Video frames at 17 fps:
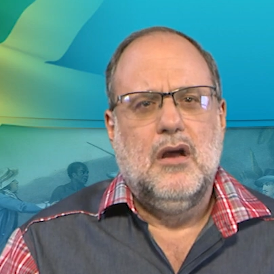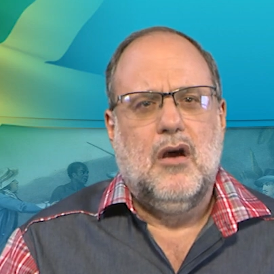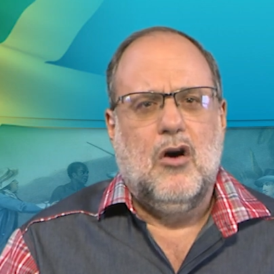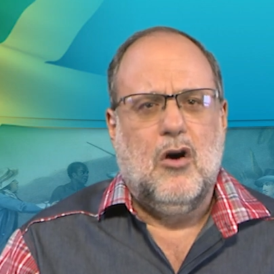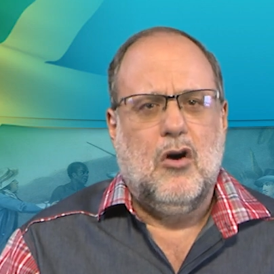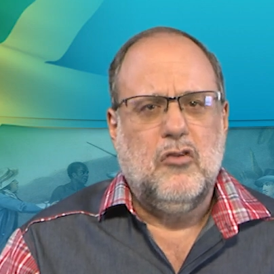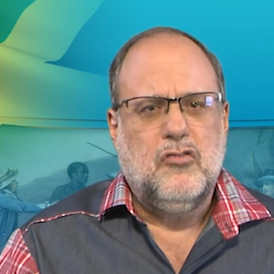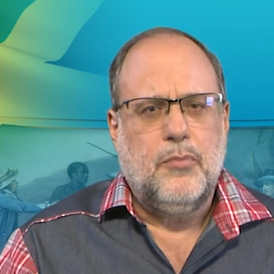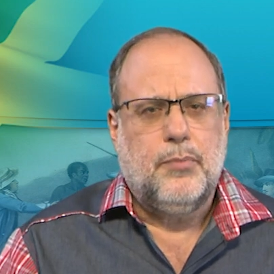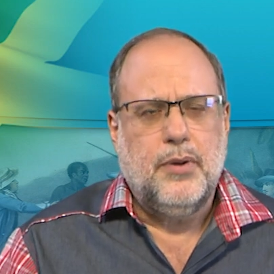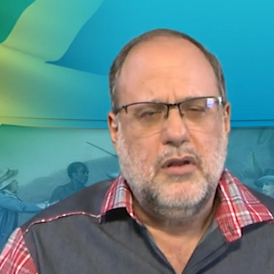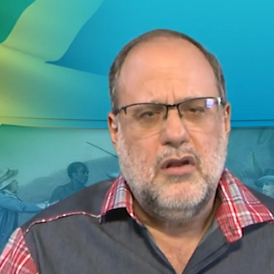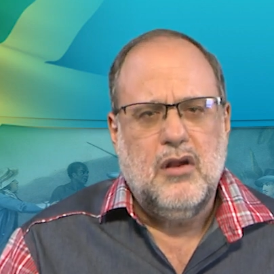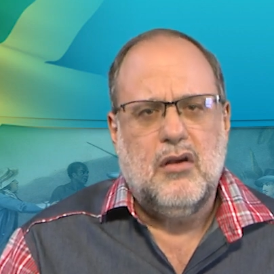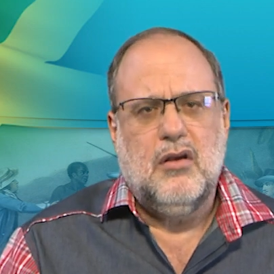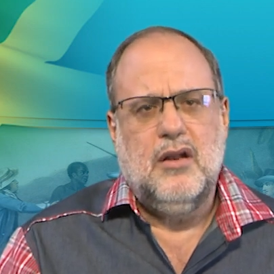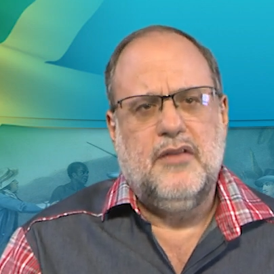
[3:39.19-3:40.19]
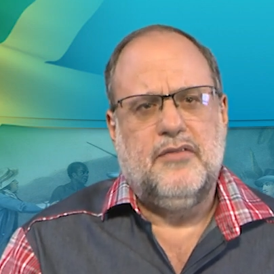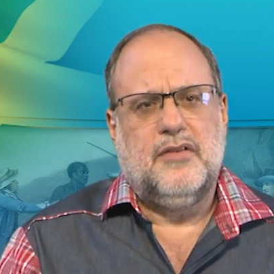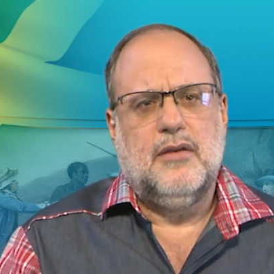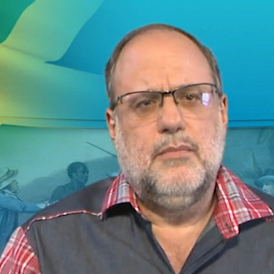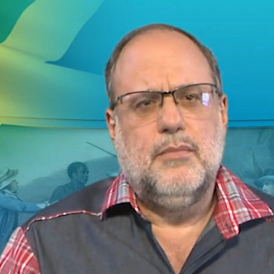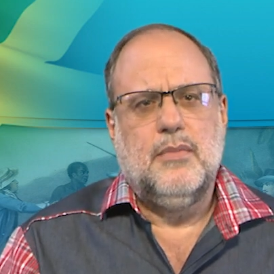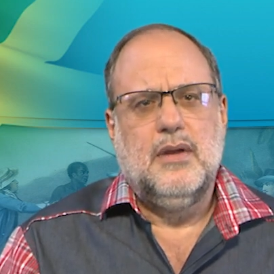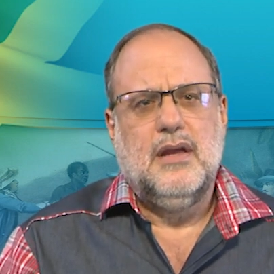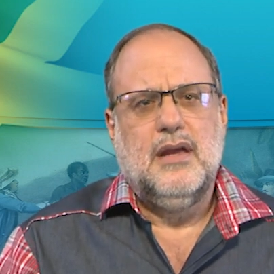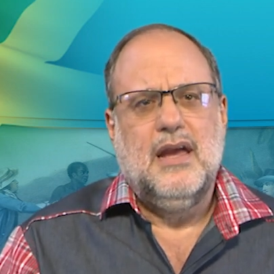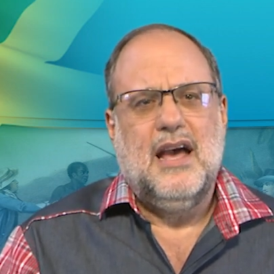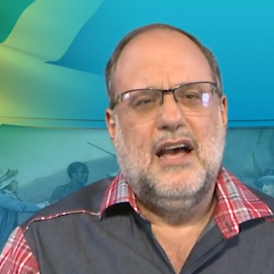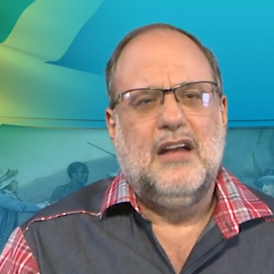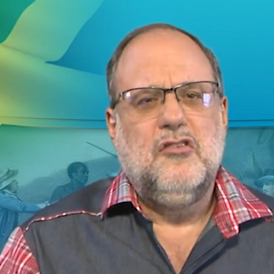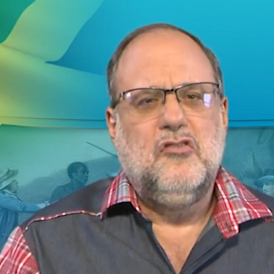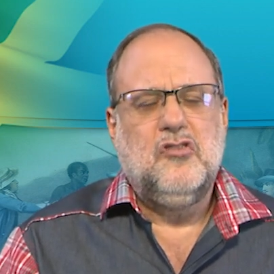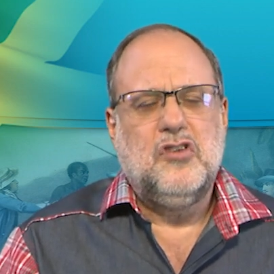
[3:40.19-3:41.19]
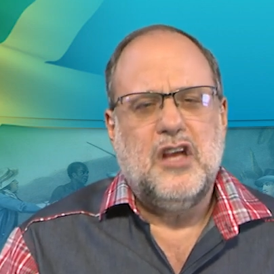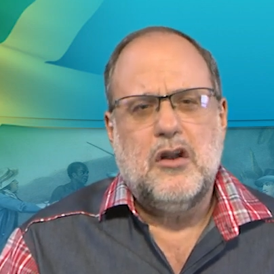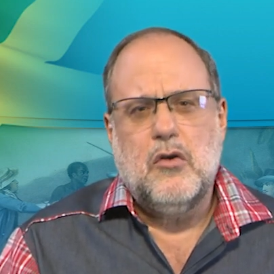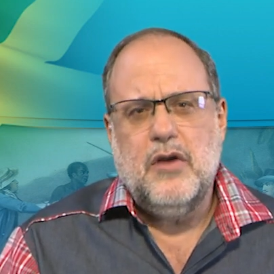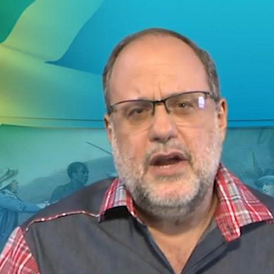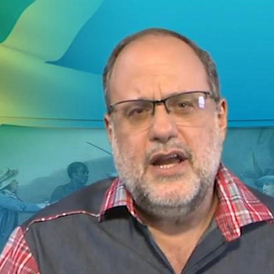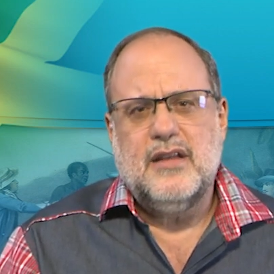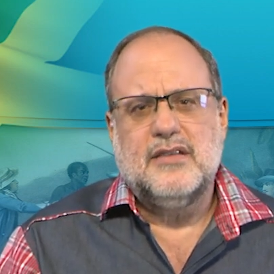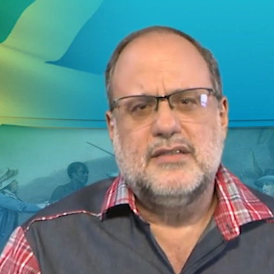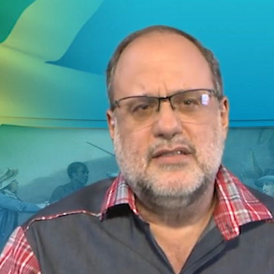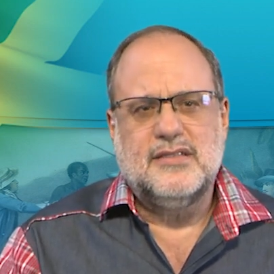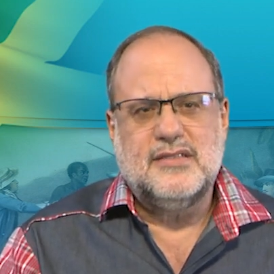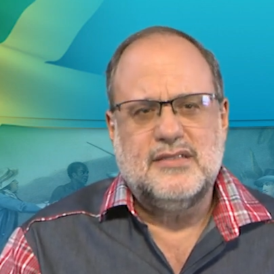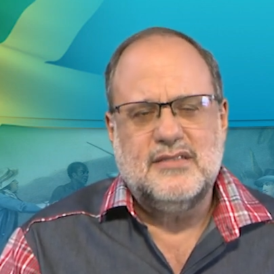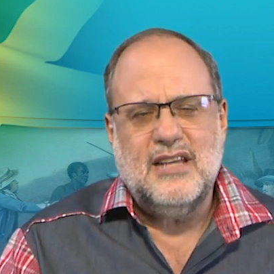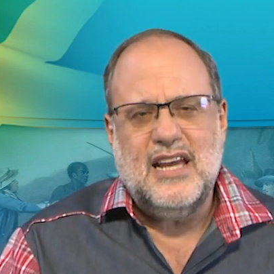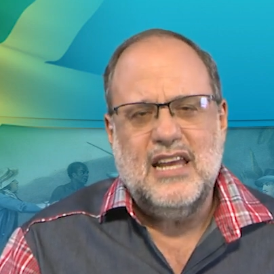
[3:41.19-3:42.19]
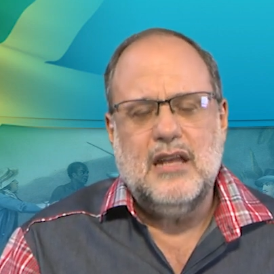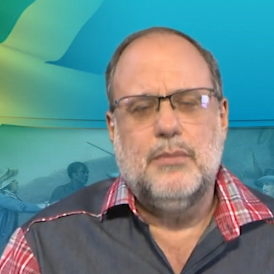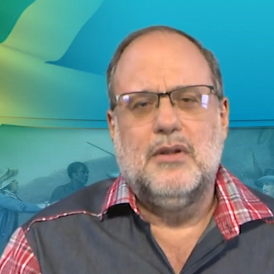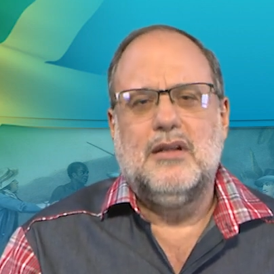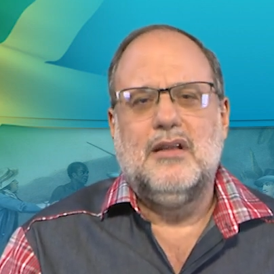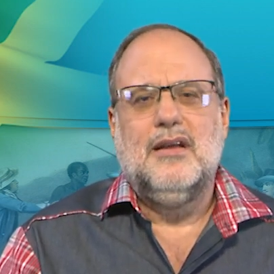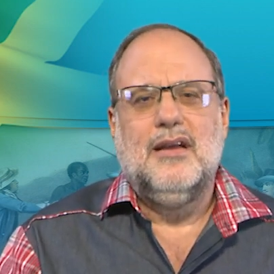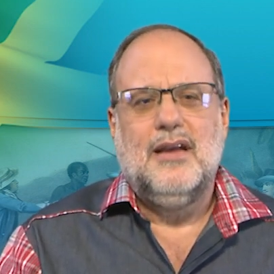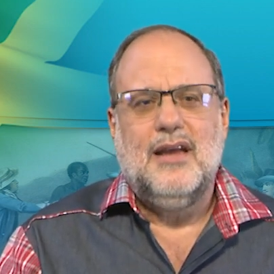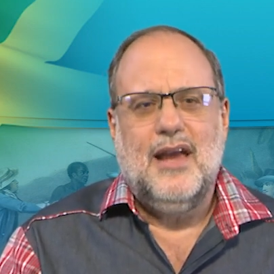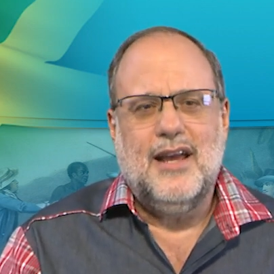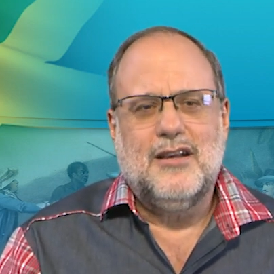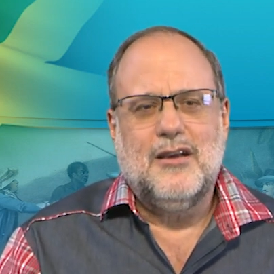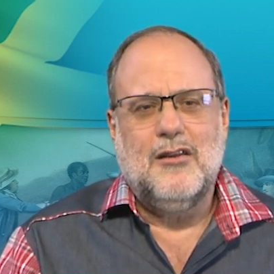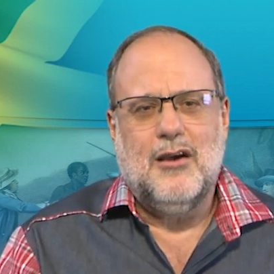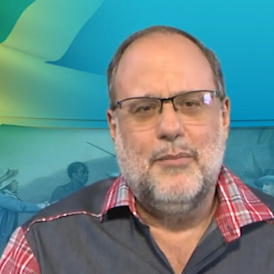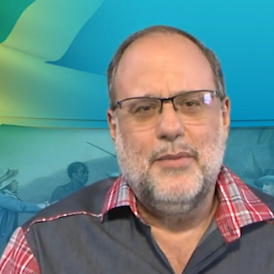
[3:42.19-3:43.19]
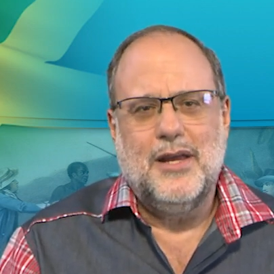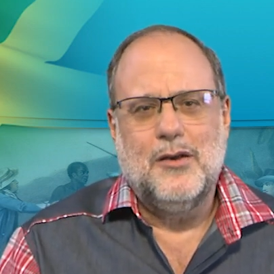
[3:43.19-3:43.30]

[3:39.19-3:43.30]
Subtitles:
entrepreneurialism, and generate sustainable economic